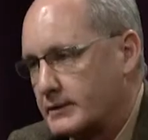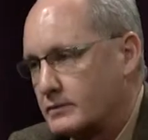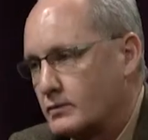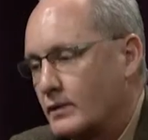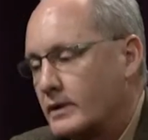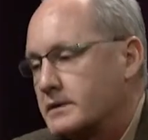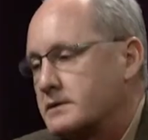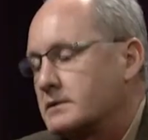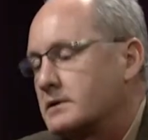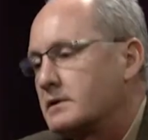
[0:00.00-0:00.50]

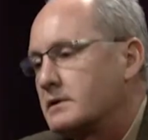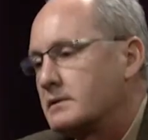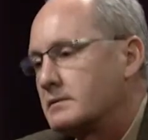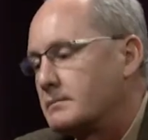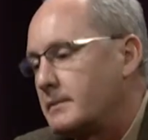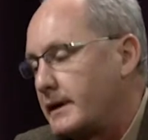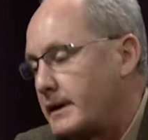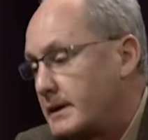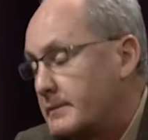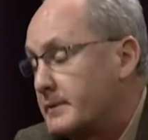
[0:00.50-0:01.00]
Went to
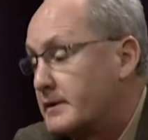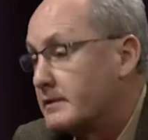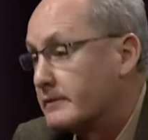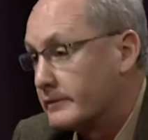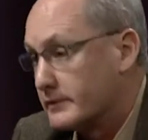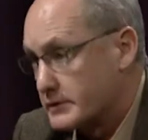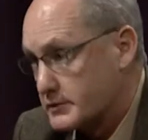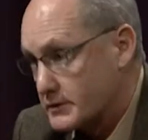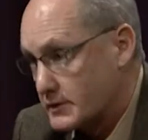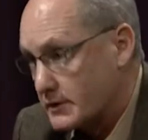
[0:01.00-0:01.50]
Miami
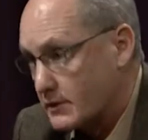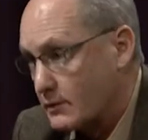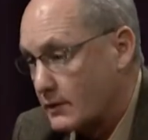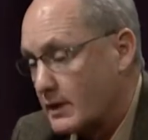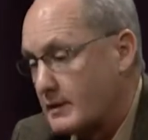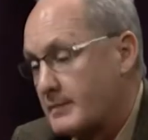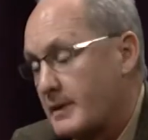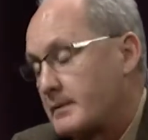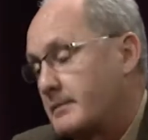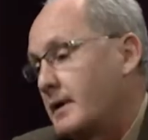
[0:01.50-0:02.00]
University where
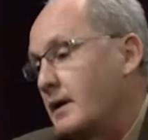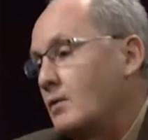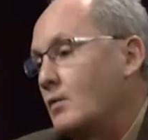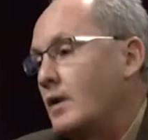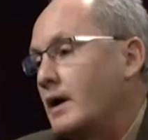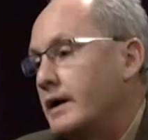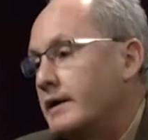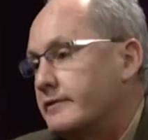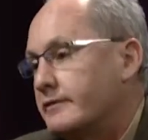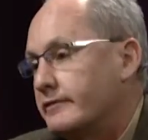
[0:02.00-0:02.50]
I met my
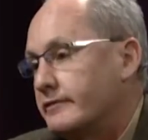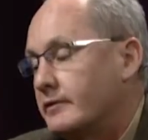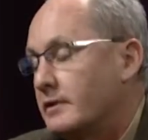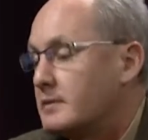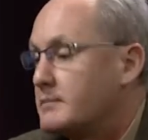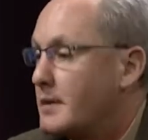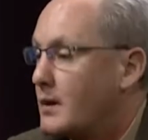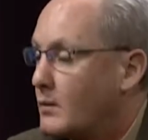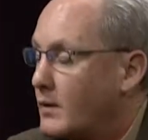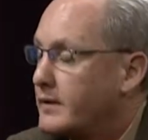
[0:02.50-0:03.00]
wife,
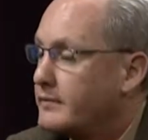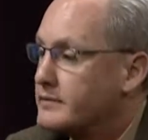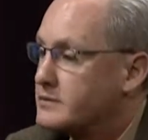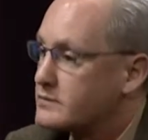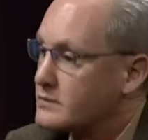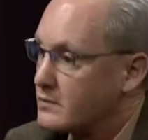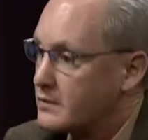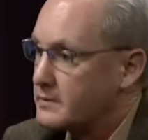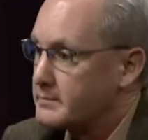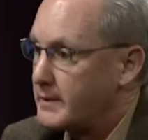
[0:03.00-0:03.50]
and my wife is
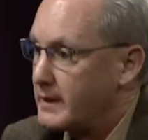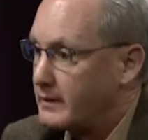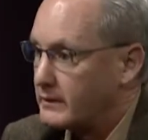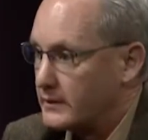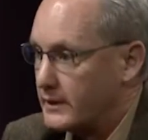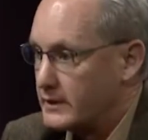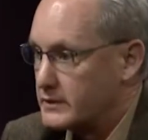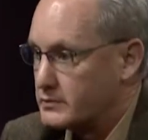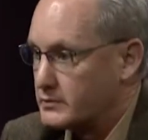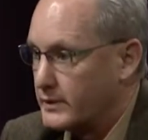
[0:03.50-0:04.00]
a Northmont
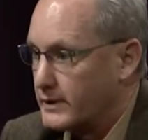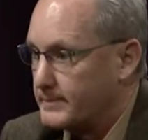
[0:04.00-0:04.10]
graduate.